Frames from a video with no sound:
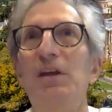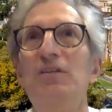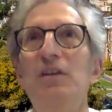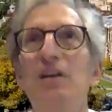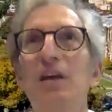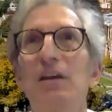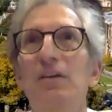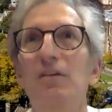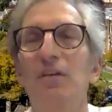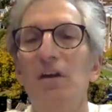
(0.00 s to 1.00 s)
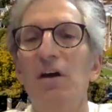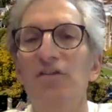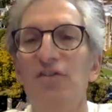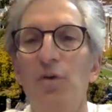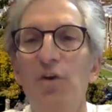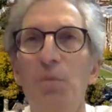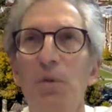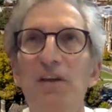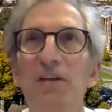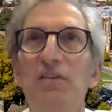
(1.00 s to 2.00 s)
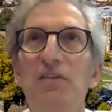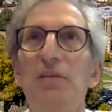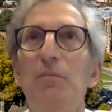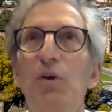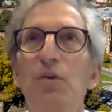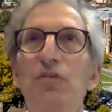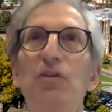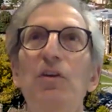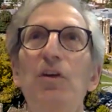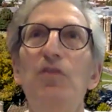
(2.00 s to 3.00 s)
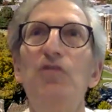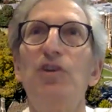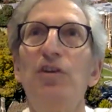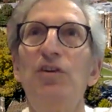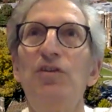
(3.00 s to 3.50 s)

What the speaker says: is that it's going to cause the growth plates in the bones to close earlier,